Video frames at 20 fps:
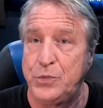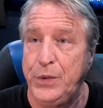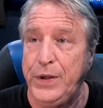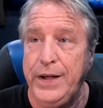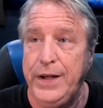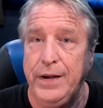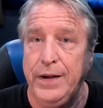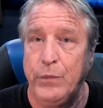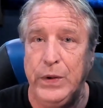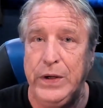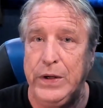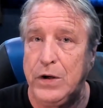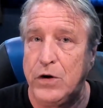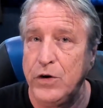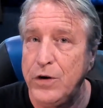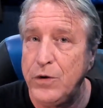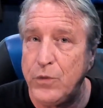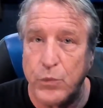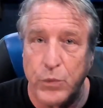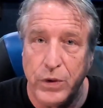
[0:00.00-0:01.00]
We
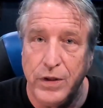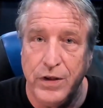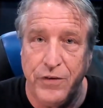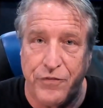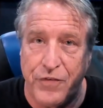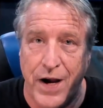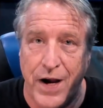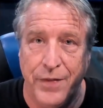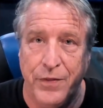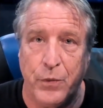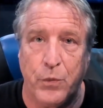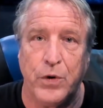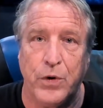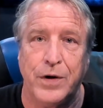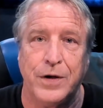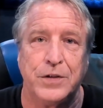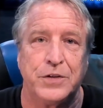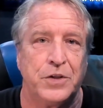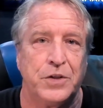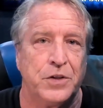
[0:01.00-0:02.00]
couldn't really find the
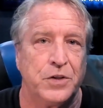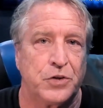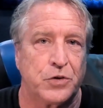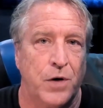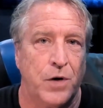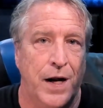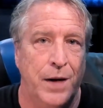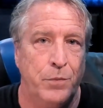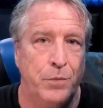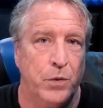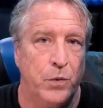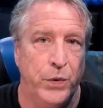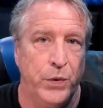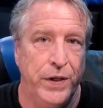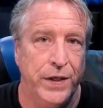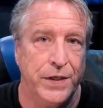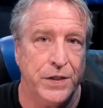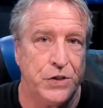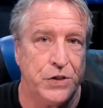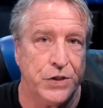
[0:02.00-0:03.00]
words to describe what
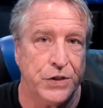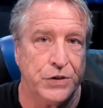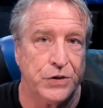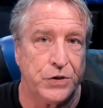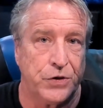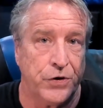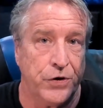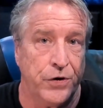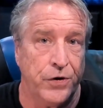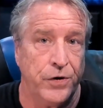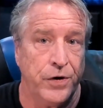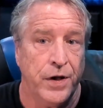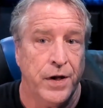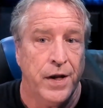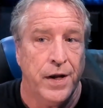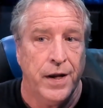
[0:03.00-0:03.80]
we had just heard.